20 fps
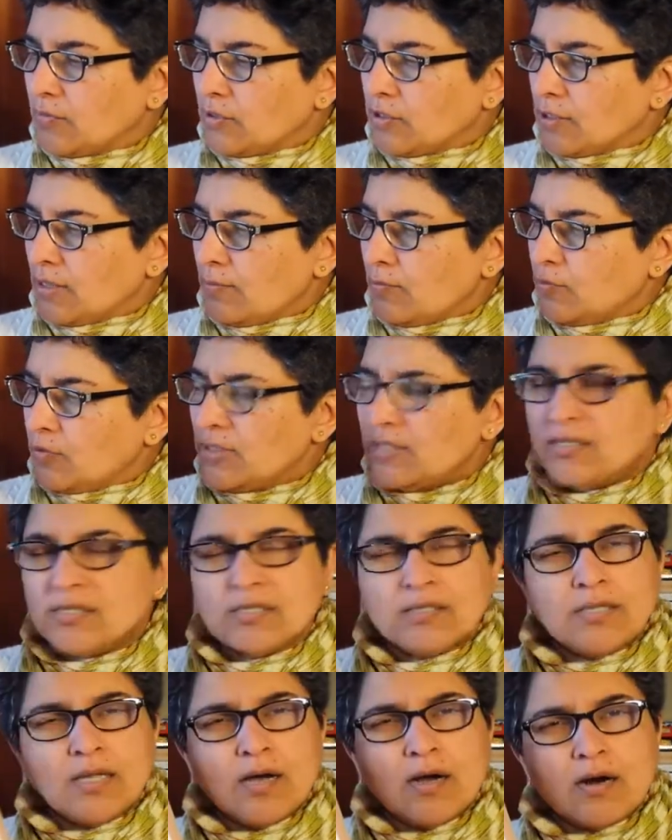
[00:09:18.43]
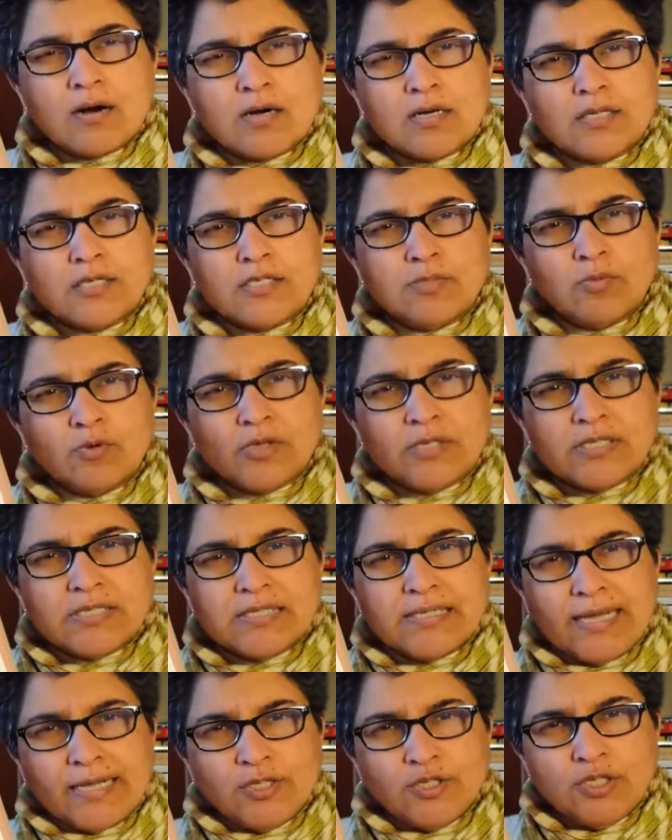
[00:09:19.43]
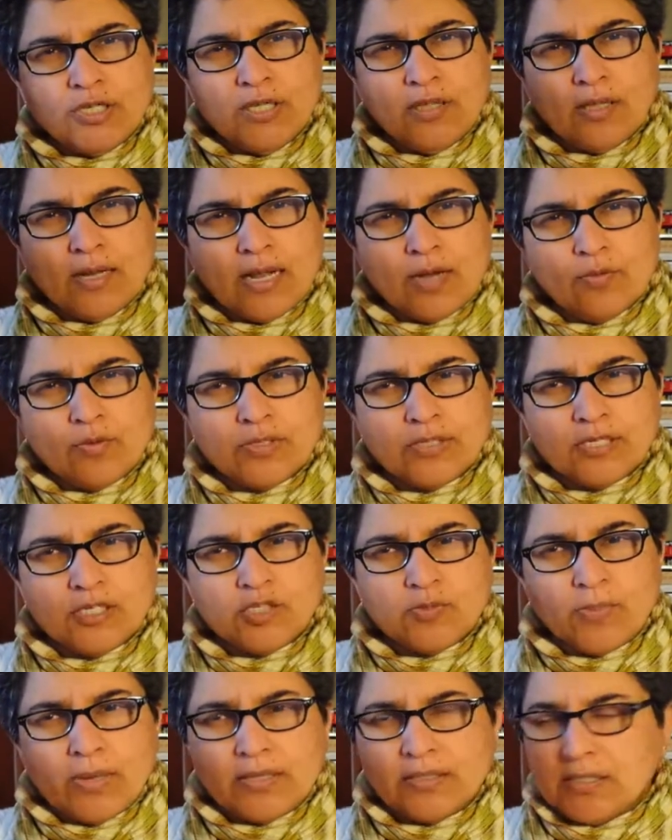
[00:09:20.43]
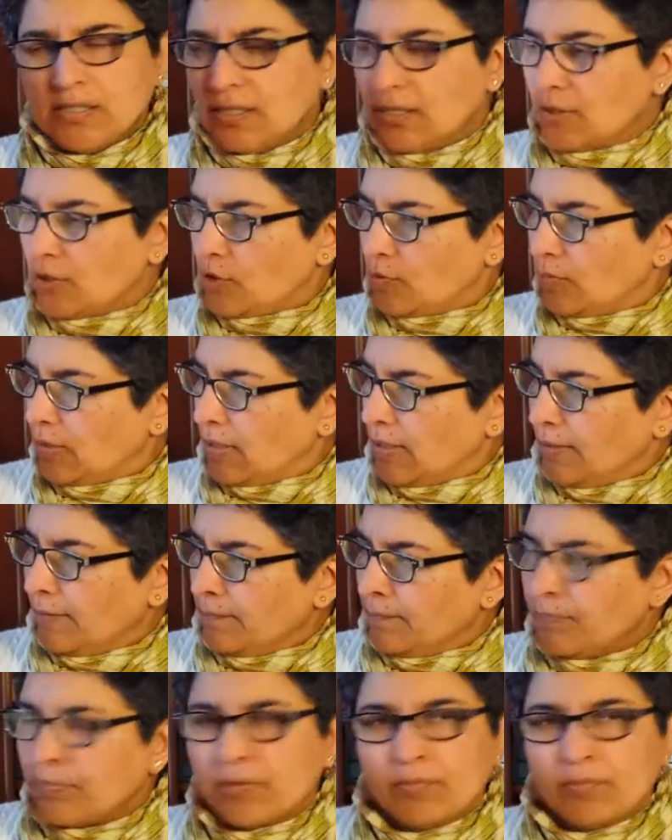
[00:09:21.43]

for some reason, the art is more sketchy than I was expecting it to be.